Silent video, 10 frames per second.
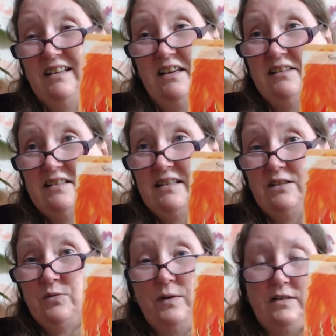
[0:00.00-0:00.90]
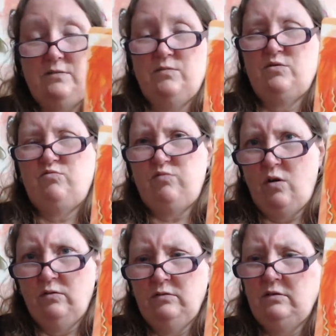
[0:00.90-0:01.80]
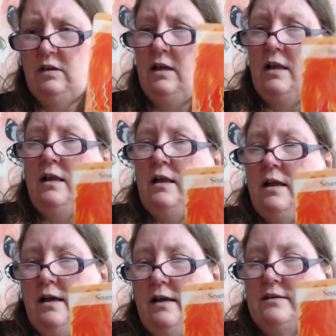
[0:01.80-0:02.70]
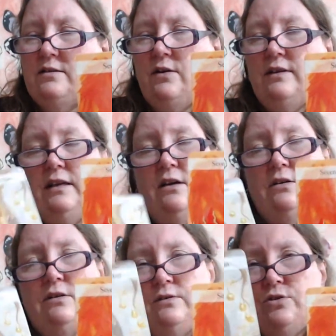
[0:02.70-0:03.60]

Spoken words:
And the situation was wrong. So they are going